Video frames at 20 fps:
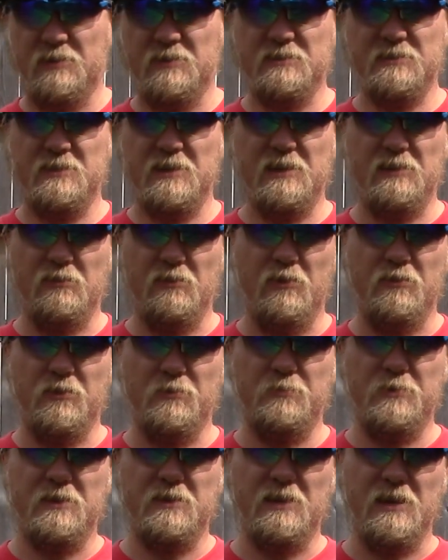doesn't take long to
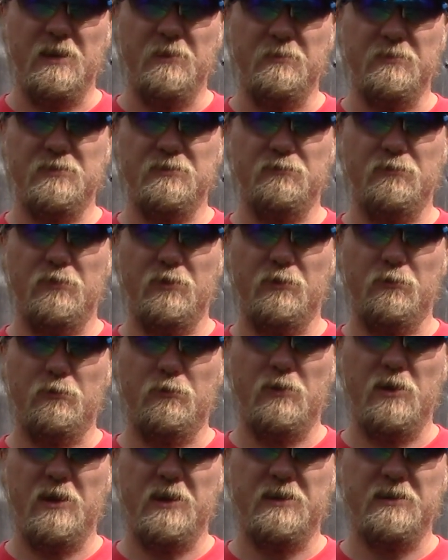beat the game. It's a
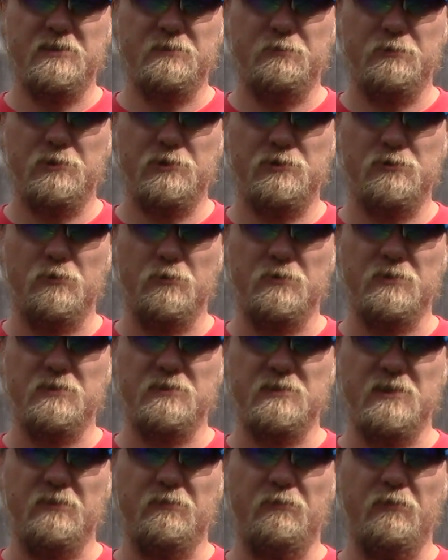roguelike. It's pretty short.
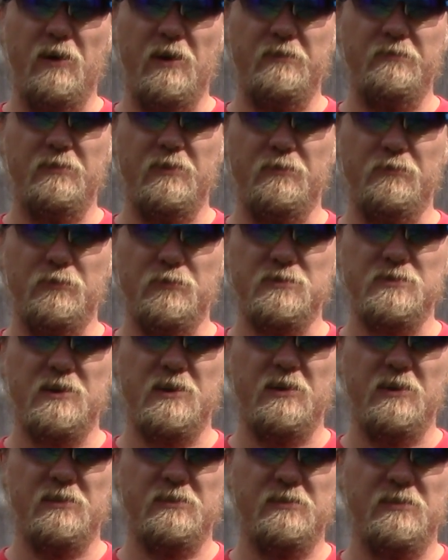There's like 5 levels. I got